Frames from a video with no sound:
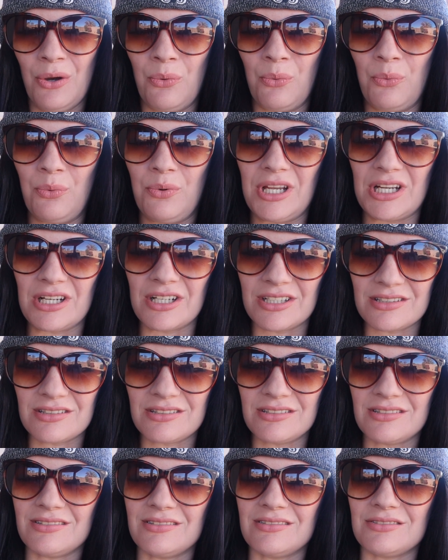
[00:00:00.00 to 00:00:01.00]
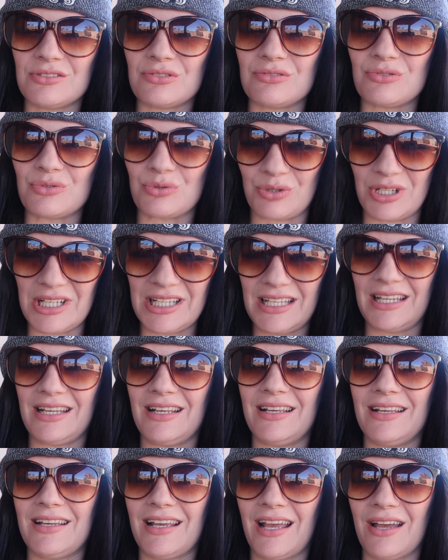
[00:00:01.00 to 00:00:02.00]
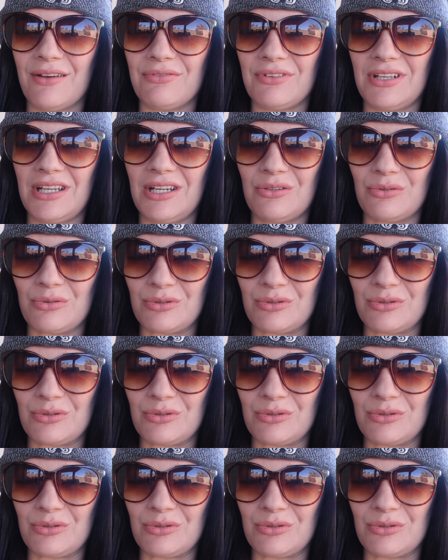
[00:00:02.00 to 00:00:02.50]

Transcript: weird drinking caffeine